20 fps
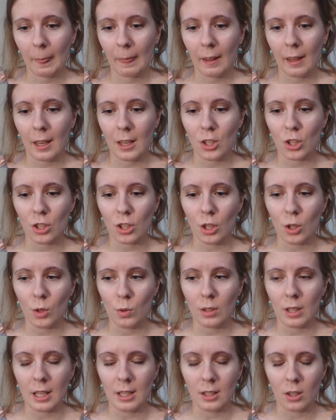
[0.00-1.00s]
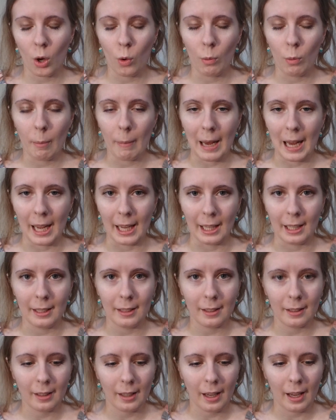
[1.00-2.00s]
He just used his own
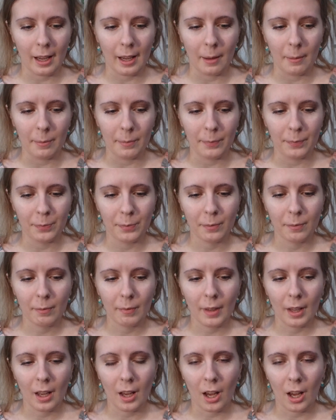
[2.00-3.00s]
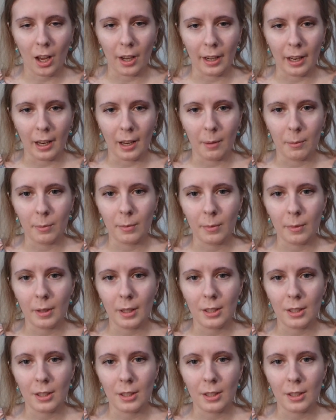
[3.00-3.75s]
mind on him,